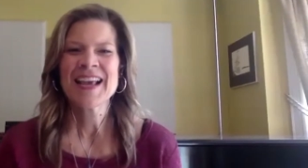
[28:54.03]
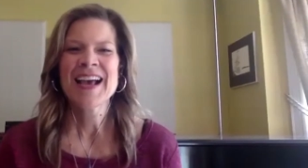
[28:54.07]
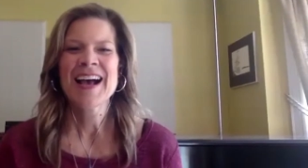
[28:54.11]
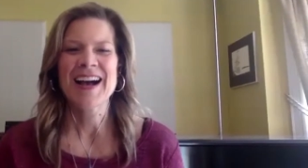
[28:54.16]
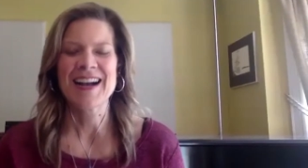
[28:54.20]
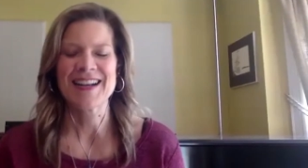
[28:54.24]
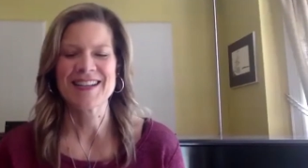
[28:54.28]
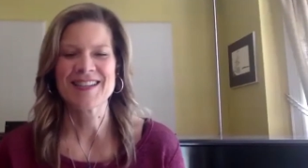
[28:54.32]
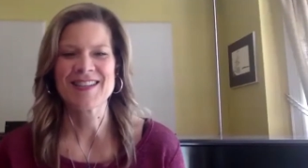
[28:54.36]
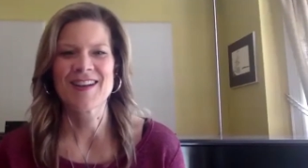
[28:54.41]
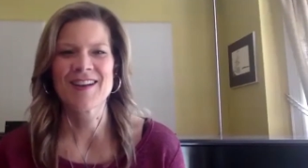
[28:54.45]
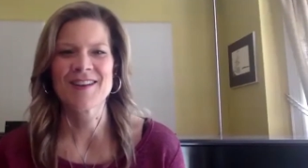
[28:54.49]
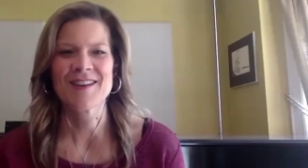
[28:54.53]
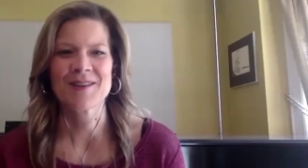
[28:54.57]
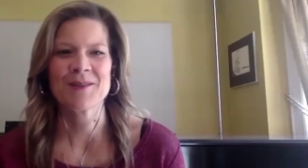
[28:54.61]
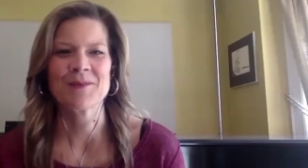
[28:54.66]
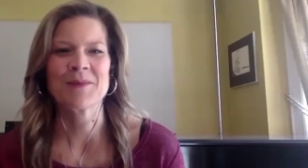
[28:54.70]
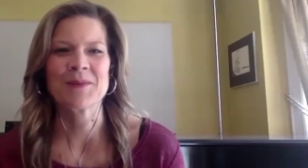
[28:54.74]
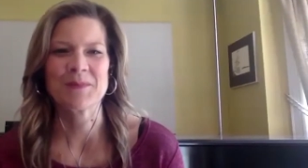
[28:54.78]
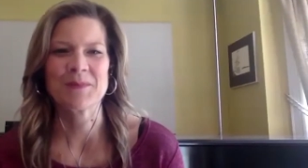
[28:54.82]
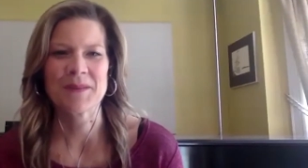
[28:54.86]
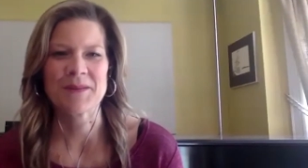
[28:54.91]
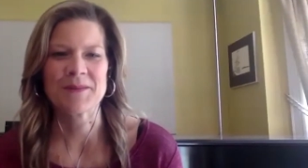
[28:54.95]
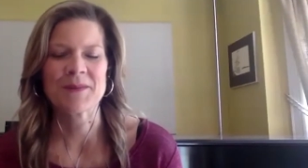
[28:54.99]
I taught her
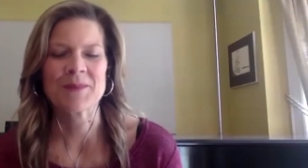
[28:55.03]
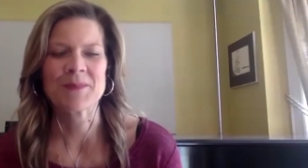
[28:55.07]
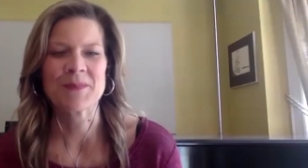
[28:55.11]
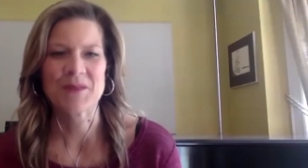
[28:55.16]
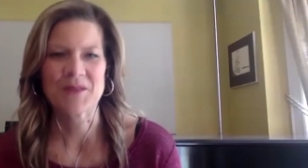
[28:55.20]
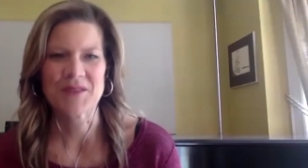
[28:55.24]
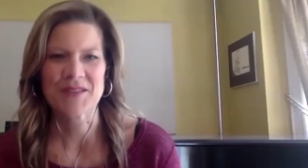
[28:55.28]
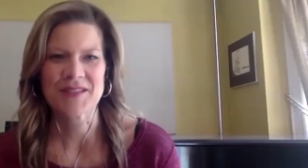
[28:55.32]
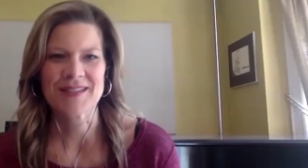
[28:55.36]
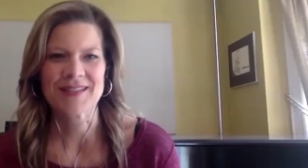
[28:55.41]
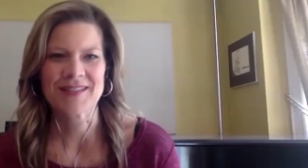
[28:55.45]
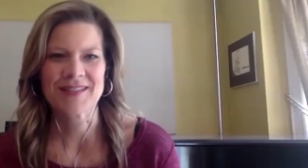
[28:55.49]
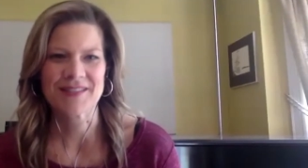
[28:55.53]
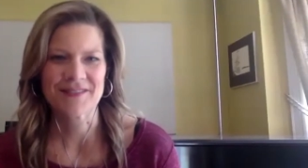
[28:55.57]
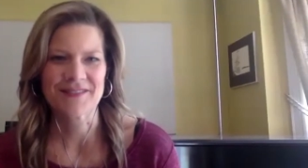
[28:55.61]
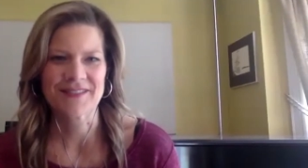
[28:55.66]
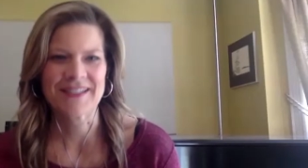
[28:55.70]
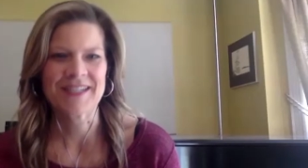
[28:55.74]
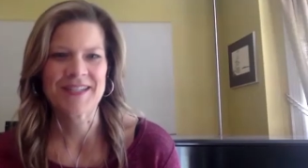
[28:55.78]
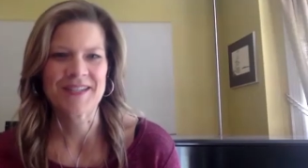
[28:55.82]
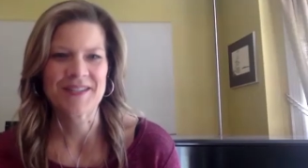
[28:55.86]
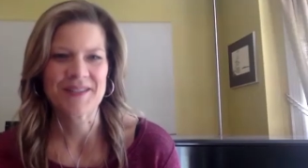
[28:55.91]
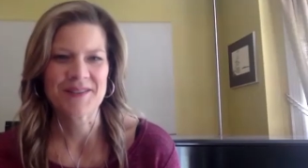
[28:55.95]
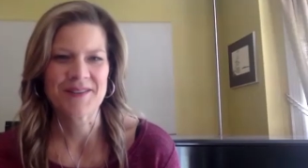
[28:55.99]
when we were both still living
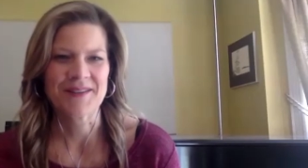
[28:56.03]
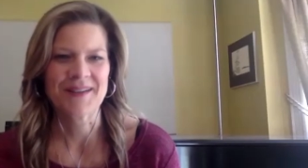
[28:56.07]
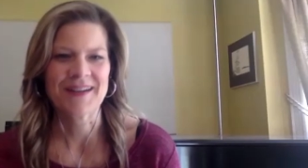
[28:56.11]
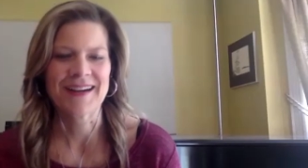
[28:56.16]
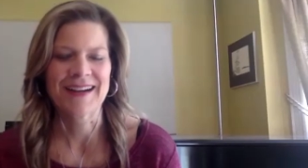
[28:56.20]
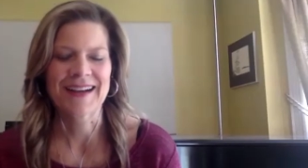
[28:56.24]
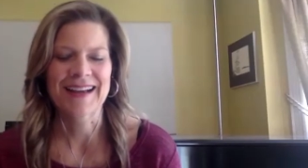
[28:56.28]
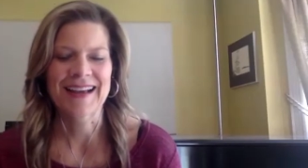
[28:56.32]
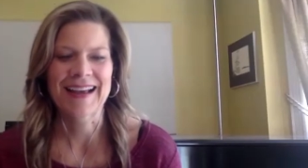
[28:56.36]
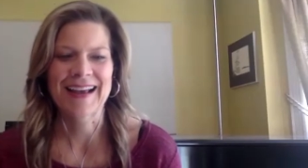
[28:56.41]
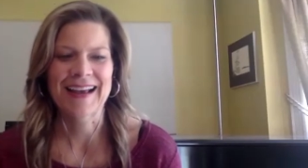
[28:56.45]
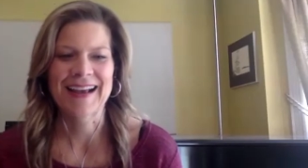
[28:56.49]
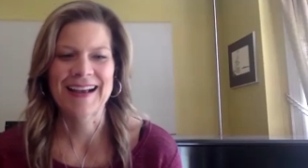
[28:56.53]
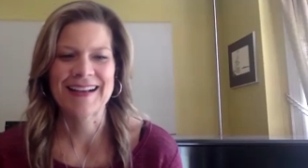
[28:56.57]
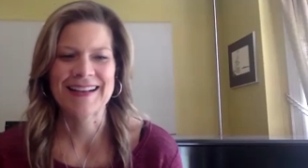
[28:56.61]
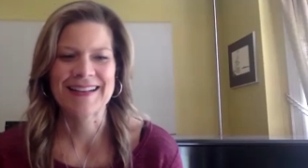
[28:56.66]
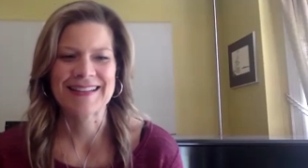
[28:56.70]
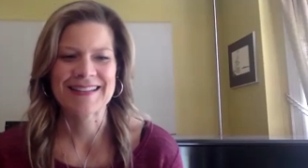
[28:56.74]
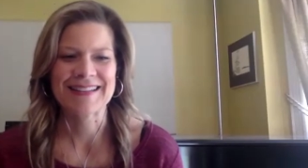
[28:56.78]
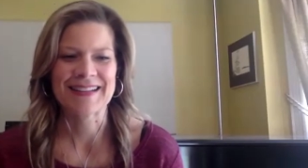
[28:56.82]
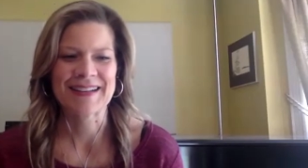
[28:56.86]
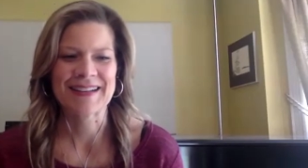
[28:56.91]
in New York, and